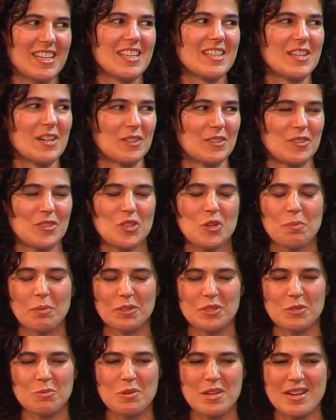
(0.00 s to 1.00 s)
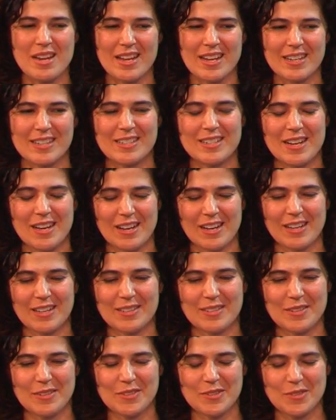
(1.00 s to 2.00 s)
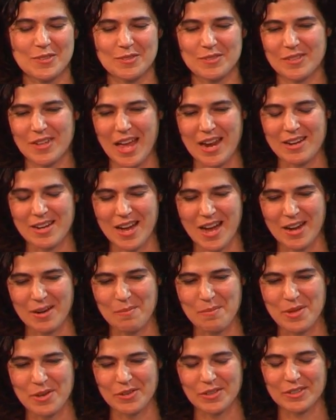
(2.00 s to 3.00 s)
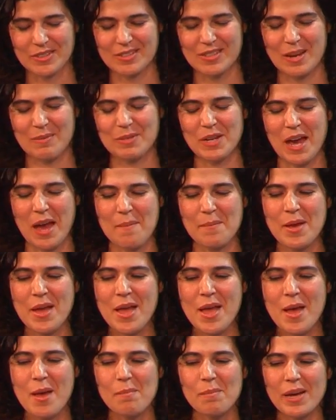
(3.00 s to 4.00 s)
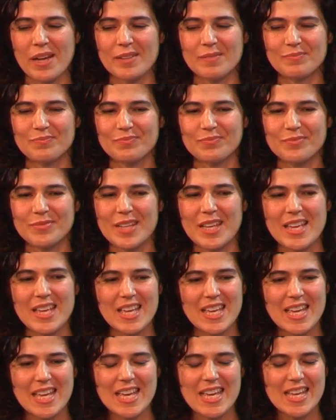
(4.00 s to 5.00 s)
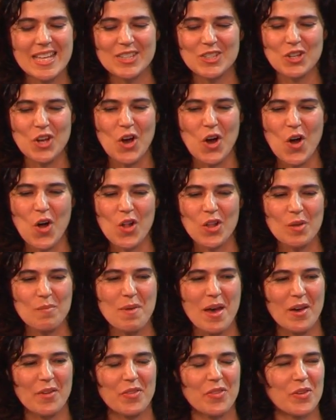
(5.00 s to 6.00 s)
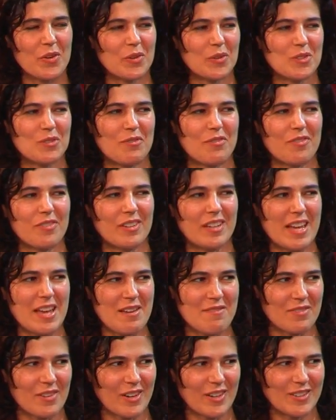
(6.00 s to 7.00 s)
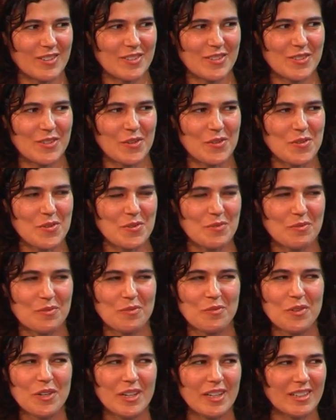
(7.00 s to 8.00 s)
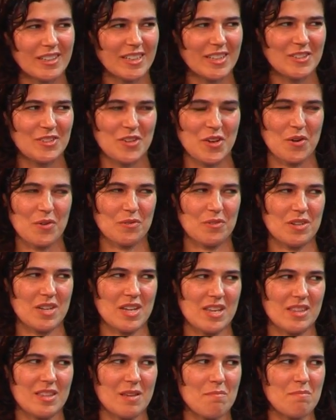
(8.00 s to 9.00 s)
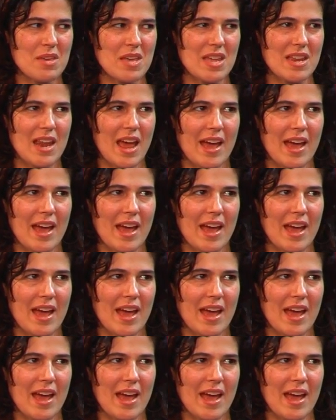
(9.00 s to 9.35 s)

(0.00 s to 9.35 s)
They're super sweet and uh, and kind of bitter at the same time, but it's all about those flavors. So you really don't need the meat.